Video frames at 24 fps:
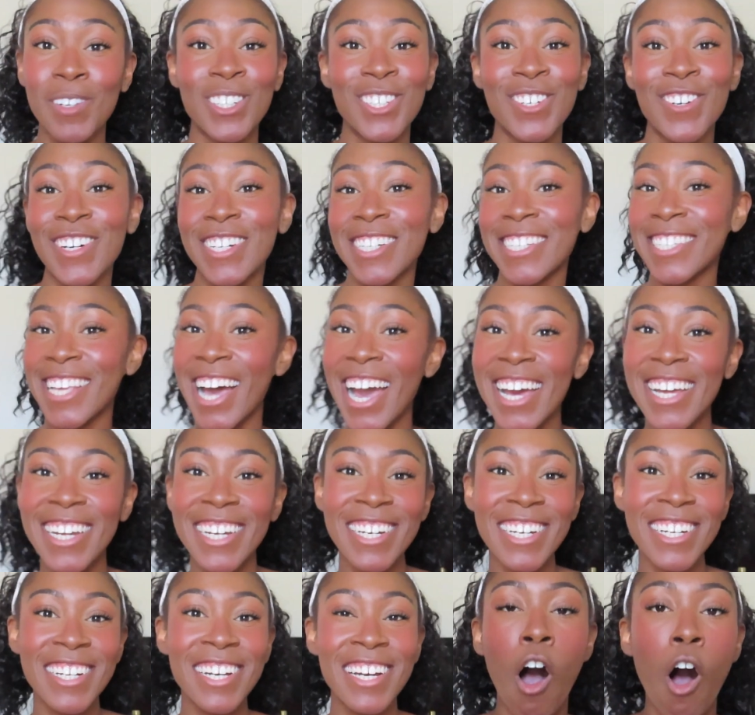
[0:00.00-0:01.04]
so
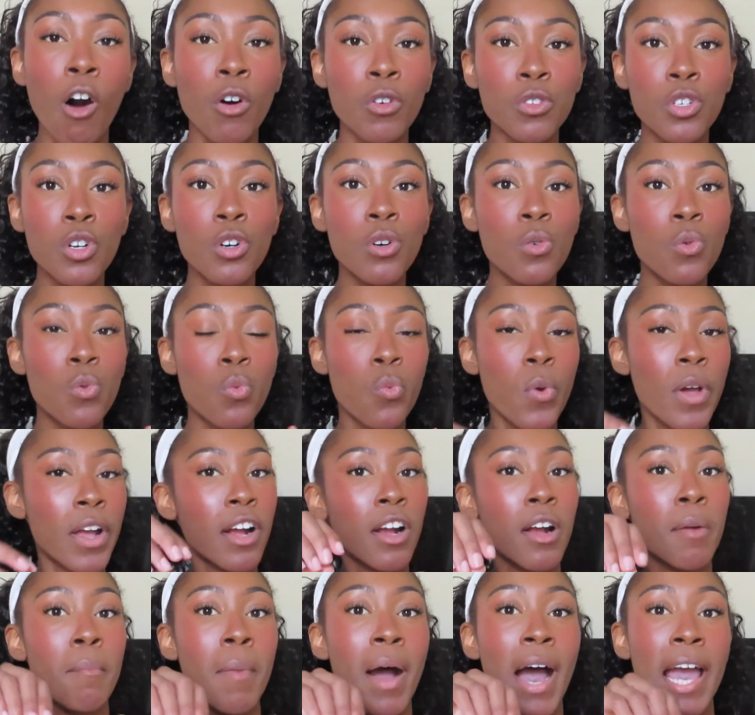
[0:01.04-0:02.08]
excited. Also,
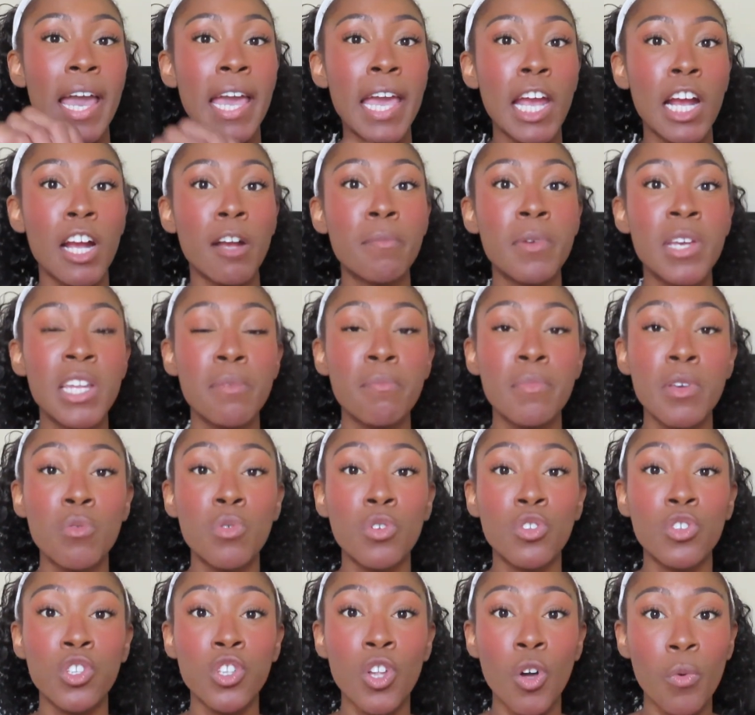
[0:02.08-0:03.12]
where my Airbnb
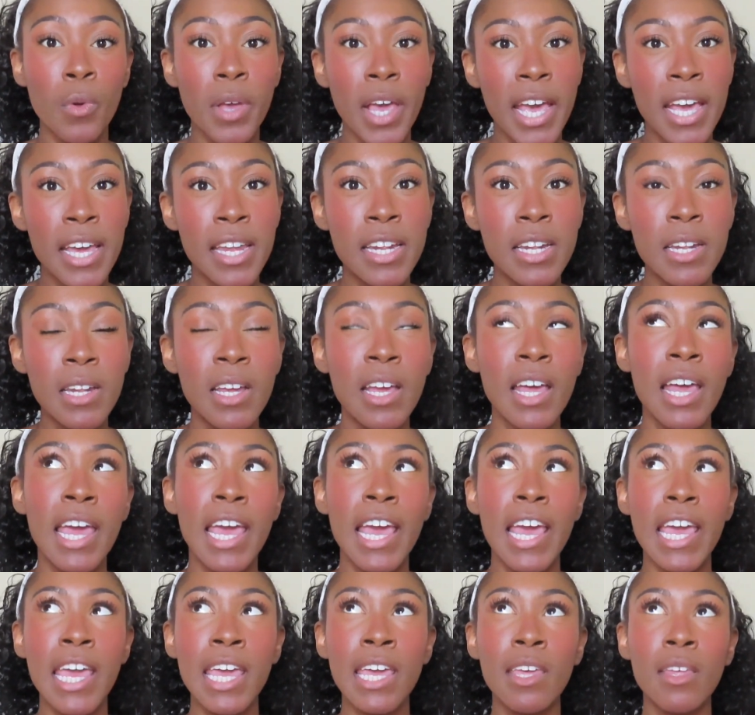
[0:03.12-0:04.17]
was located,
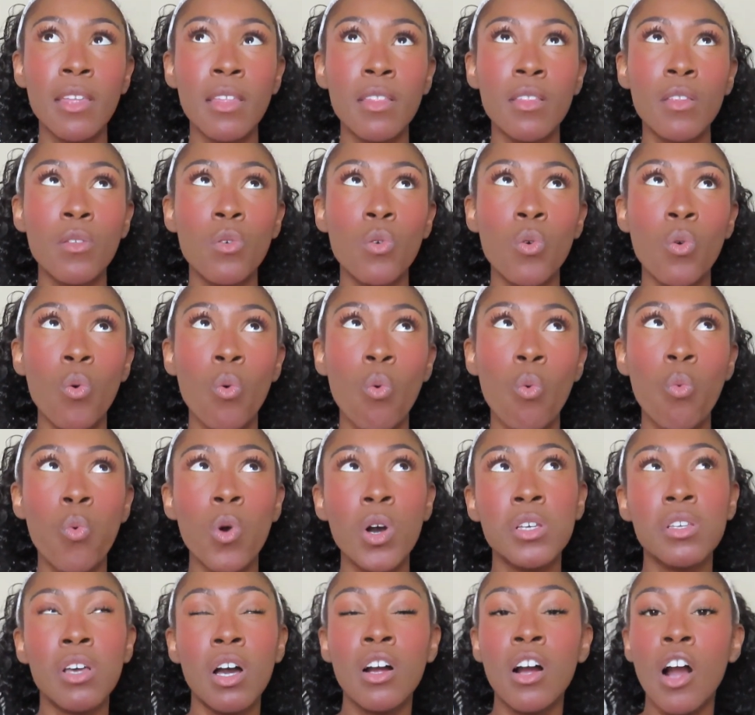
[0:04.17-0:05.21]
it
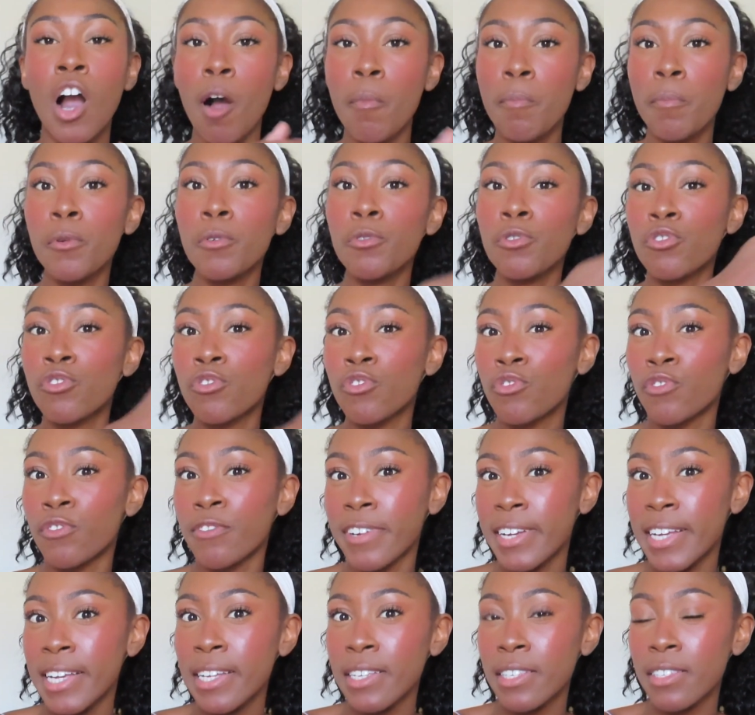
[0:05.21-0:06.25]
was a couple
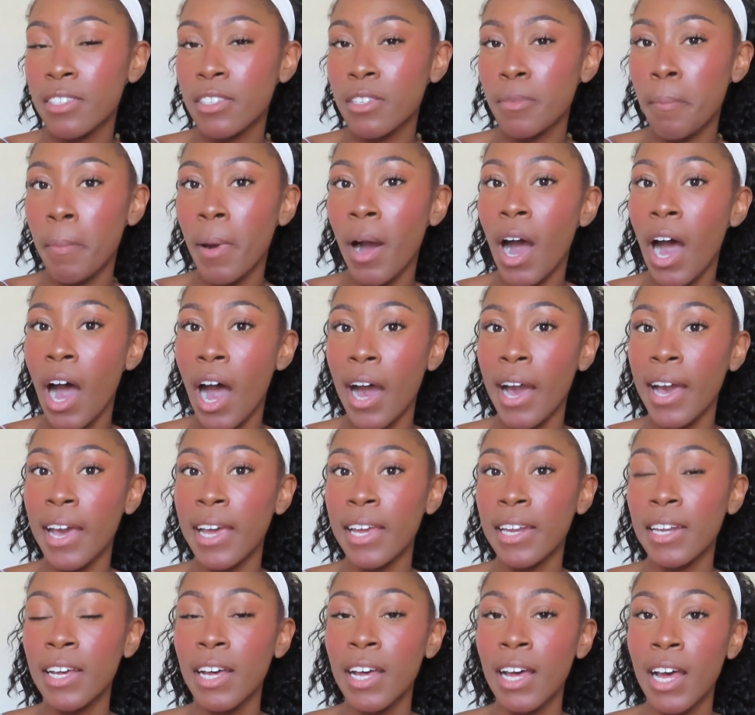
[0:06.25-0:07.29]
streets
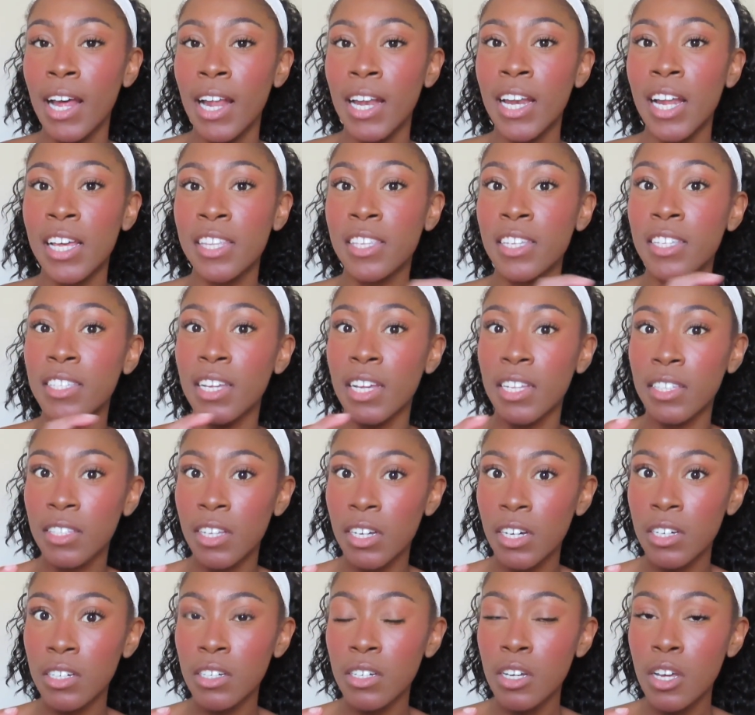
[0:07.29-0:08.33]
behind La
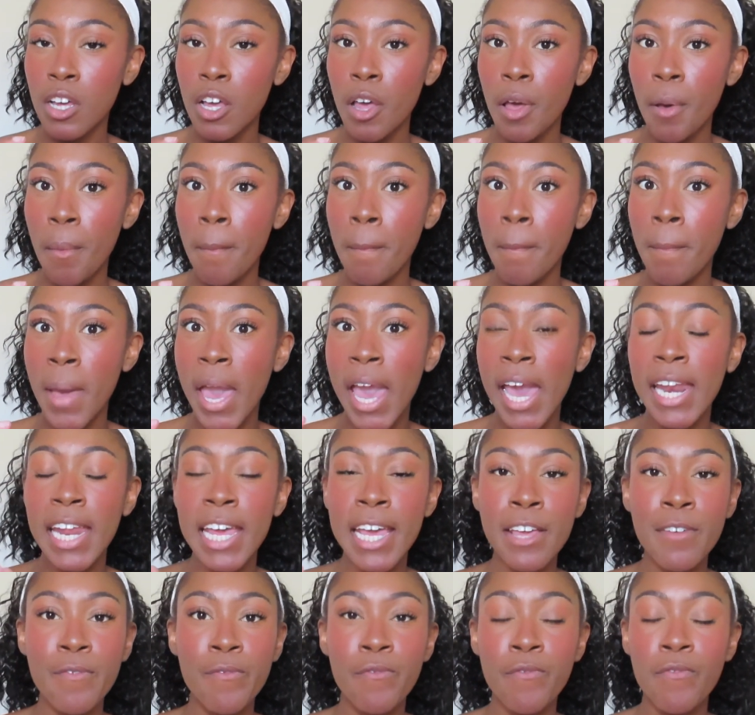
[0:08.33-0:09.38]
70, and
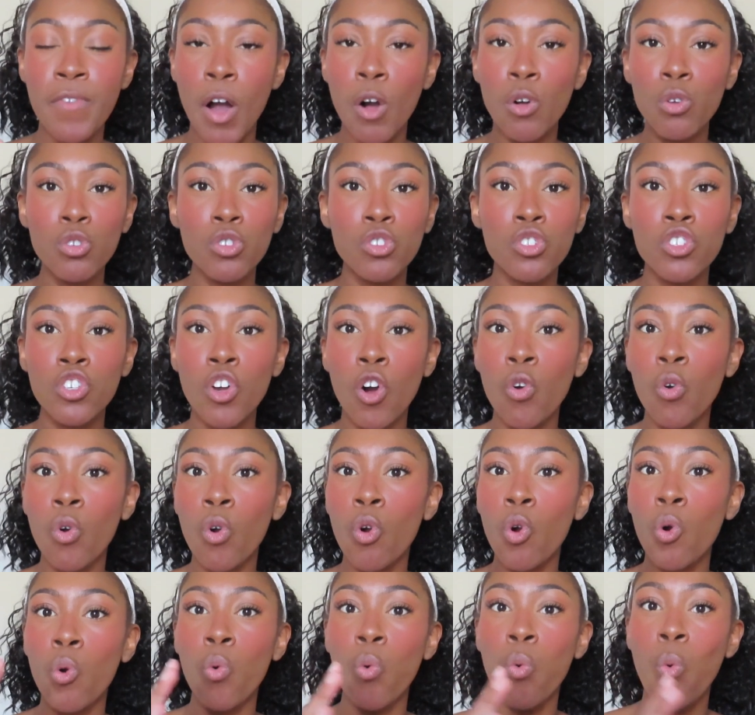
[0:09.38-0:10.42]
it felt so
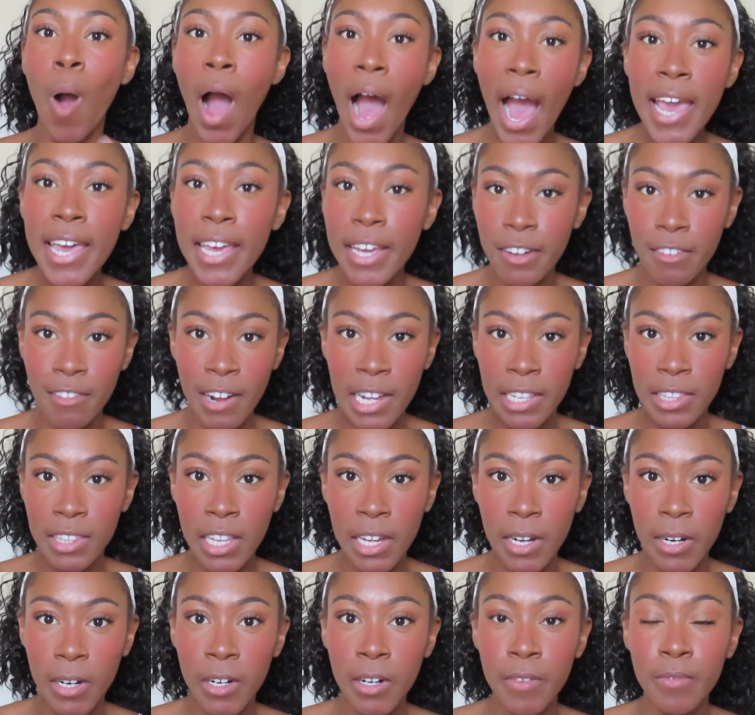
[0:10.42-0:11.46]
quiet right
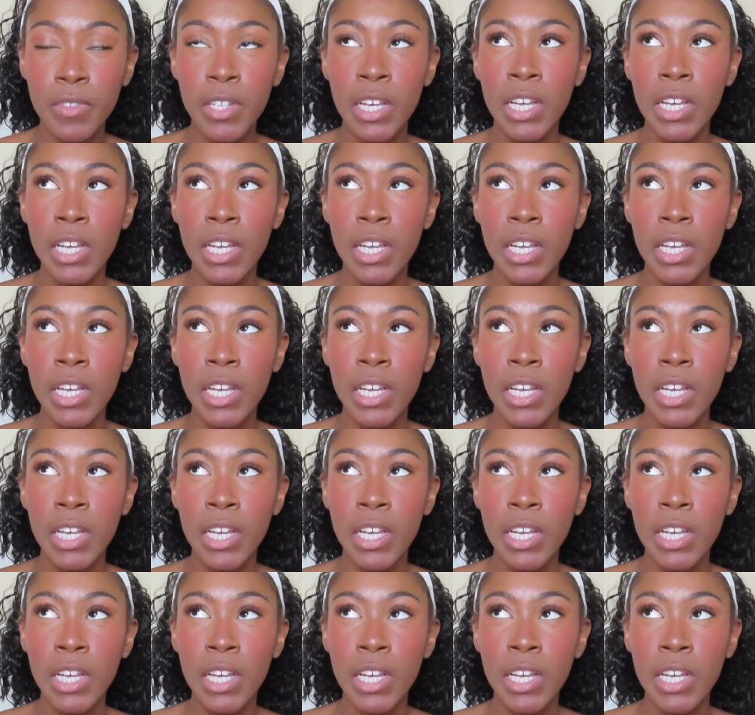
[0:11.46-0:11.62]
there.